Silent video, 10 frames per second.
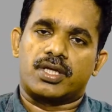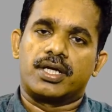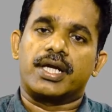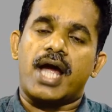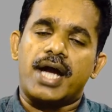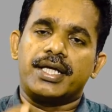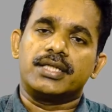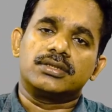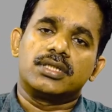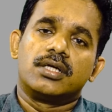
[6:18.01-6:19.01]

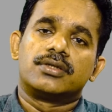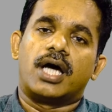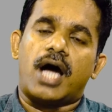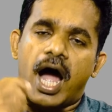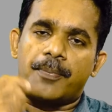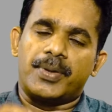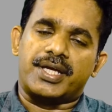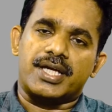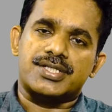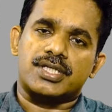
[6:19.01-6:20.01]
regarding the
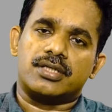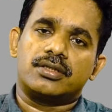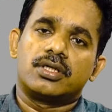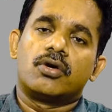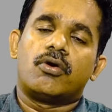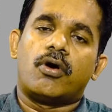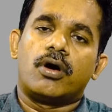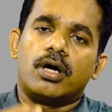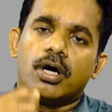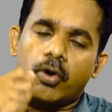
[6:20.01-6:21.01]
application
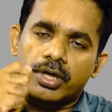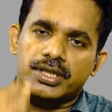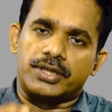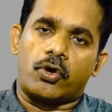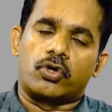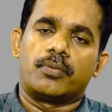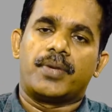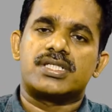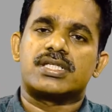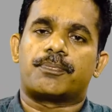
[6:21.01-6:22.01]
or the
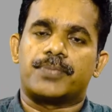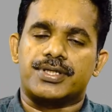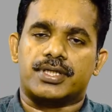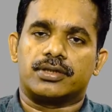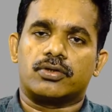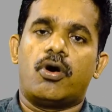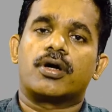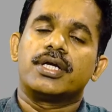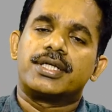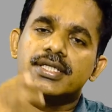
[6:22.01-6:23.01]
documents submitted,
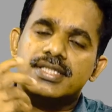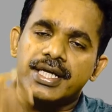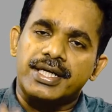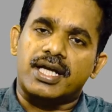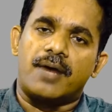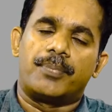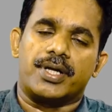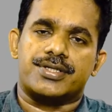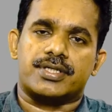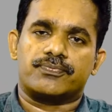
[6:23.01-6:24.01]
or it is
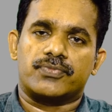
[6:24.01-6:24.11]
incomplete,